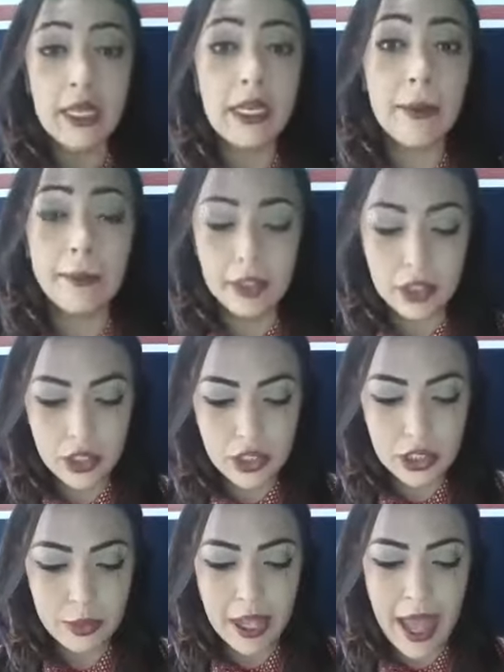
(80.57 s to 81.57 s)
Number
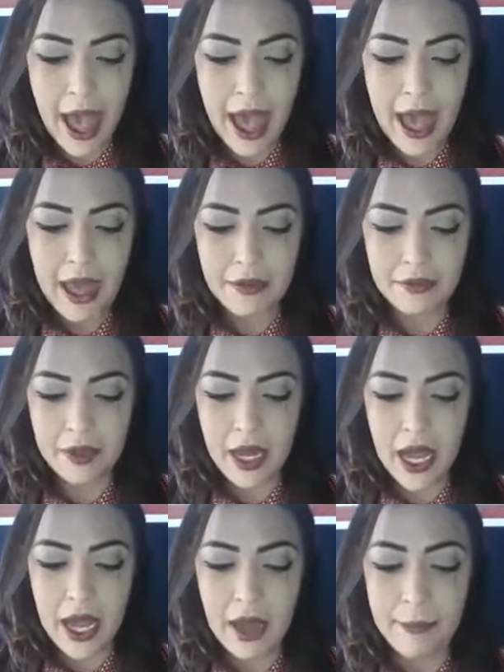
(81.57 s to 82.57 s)
2, we
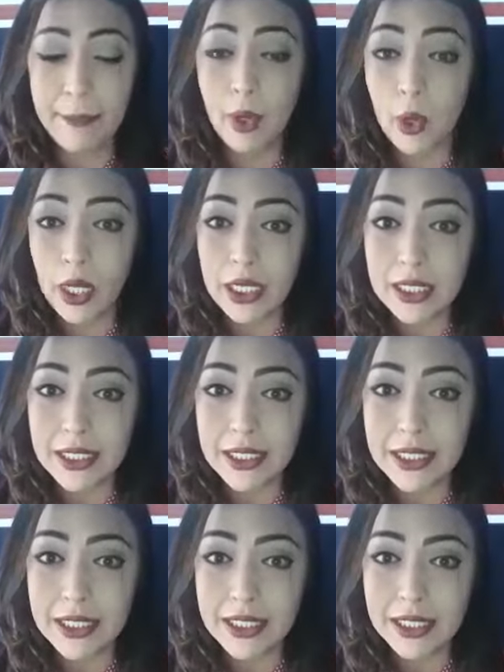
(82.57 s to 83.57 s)
have
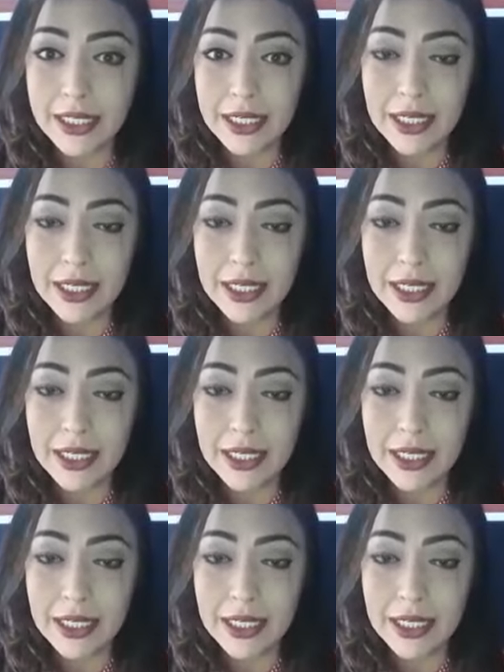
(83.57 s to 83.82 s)
boys.